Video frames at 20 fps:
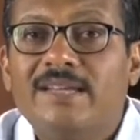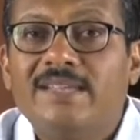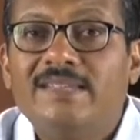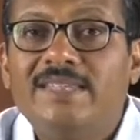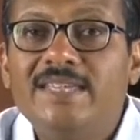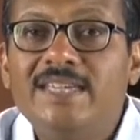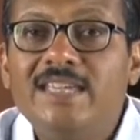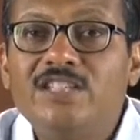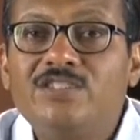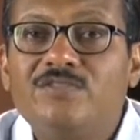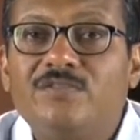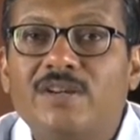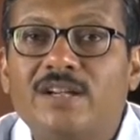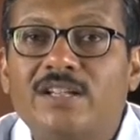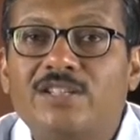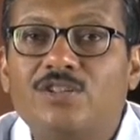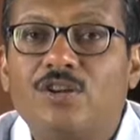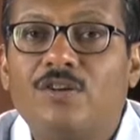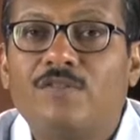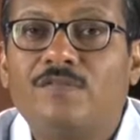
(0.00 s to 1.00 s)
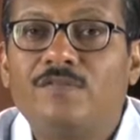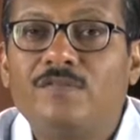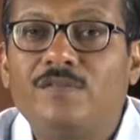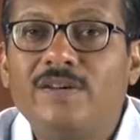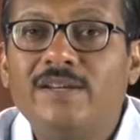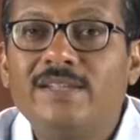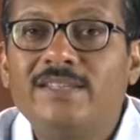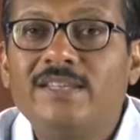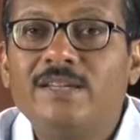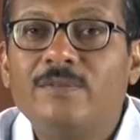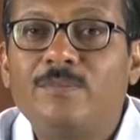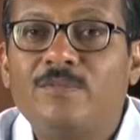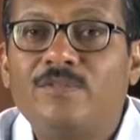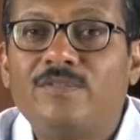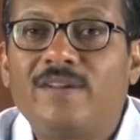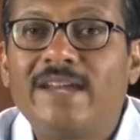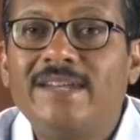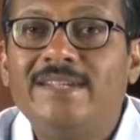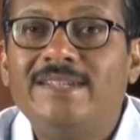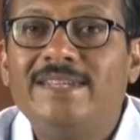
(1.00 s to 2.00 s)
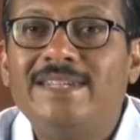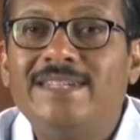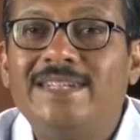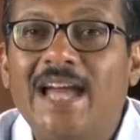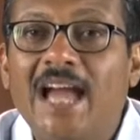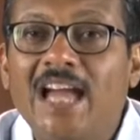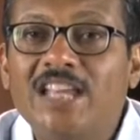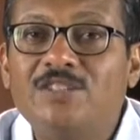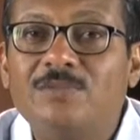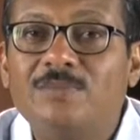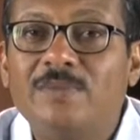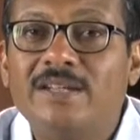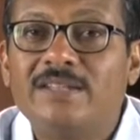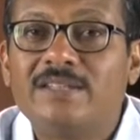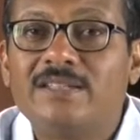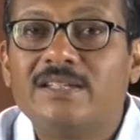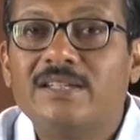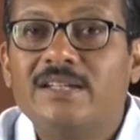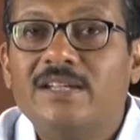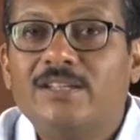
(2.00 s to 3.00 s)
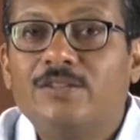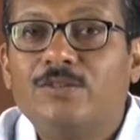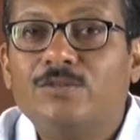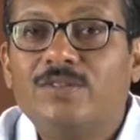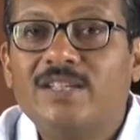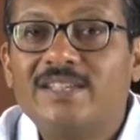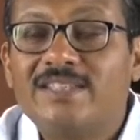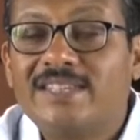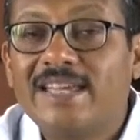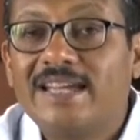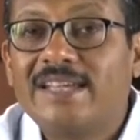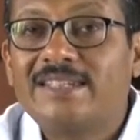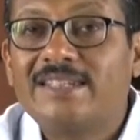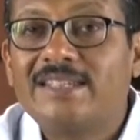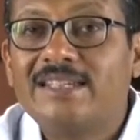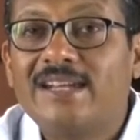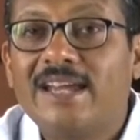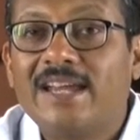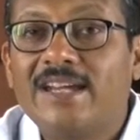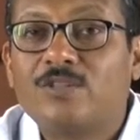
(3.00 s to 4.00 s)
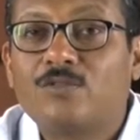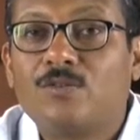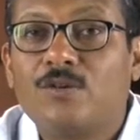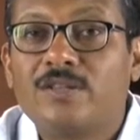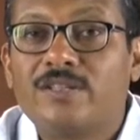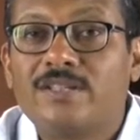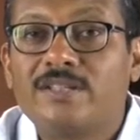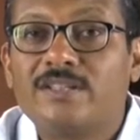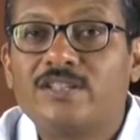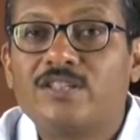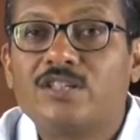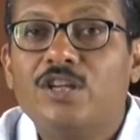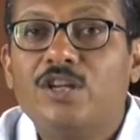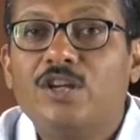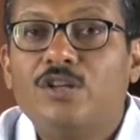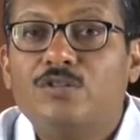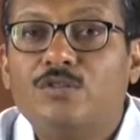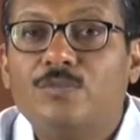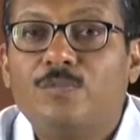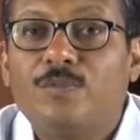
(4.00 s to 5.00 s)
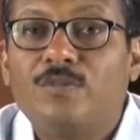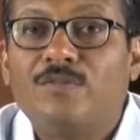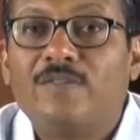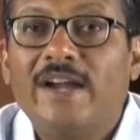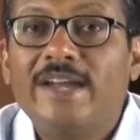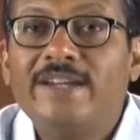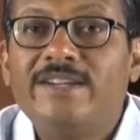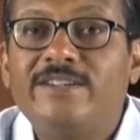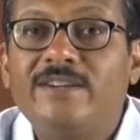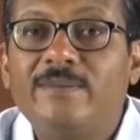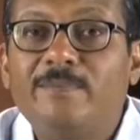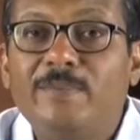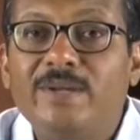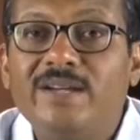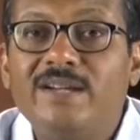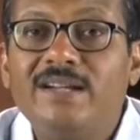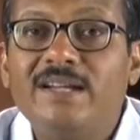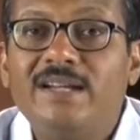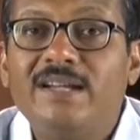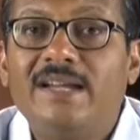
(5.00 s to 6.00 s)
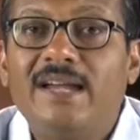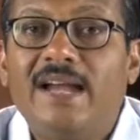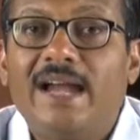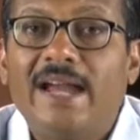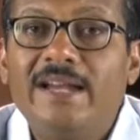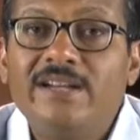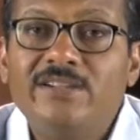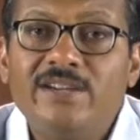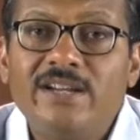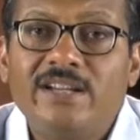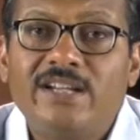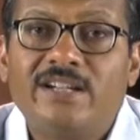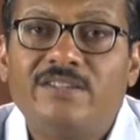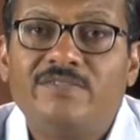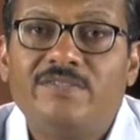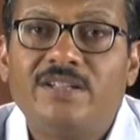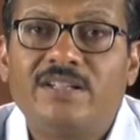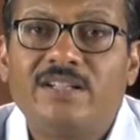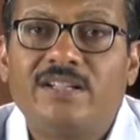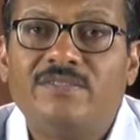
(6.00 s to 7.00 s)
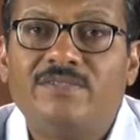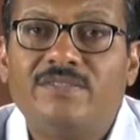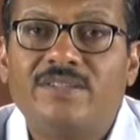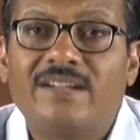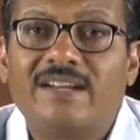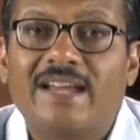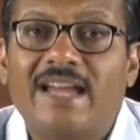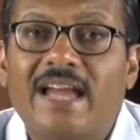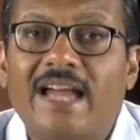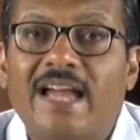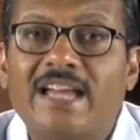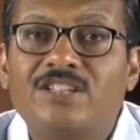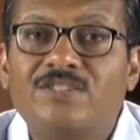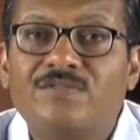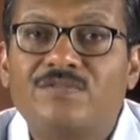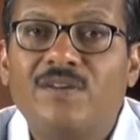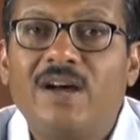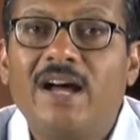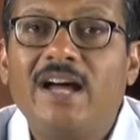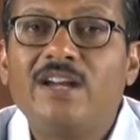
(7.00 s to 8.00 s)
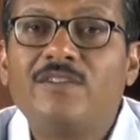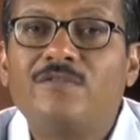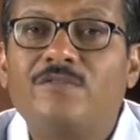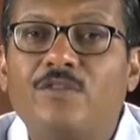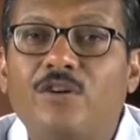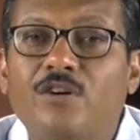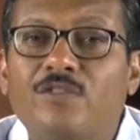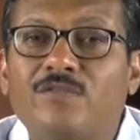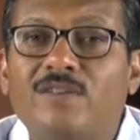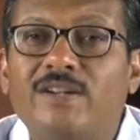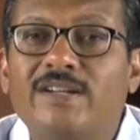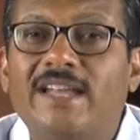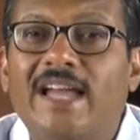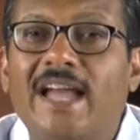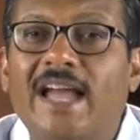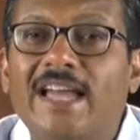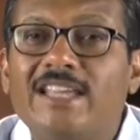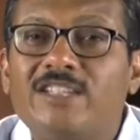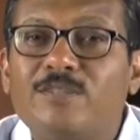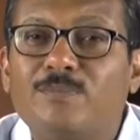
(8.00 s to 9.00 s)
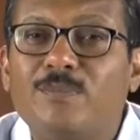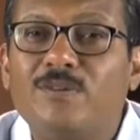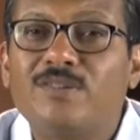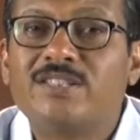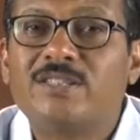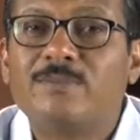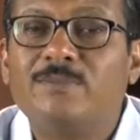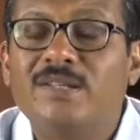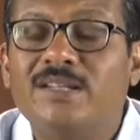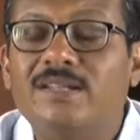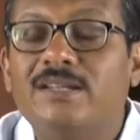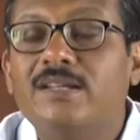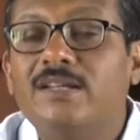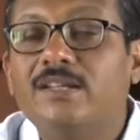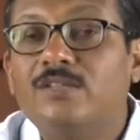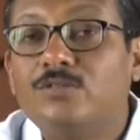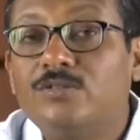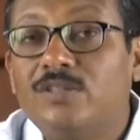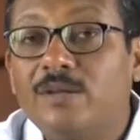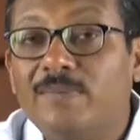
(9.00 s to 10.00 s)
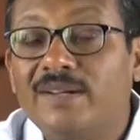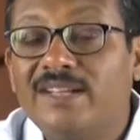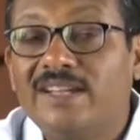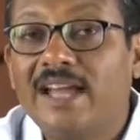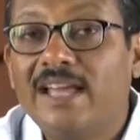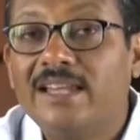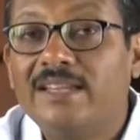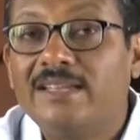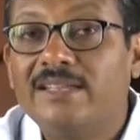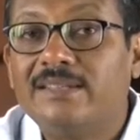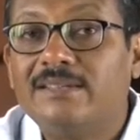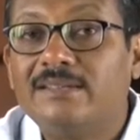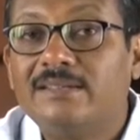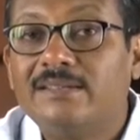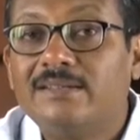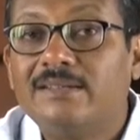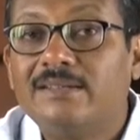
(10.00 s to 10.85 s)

These workshops further provide detachments to the sector headquarters to provide repair and recover cover as far forward as possible to the battalion.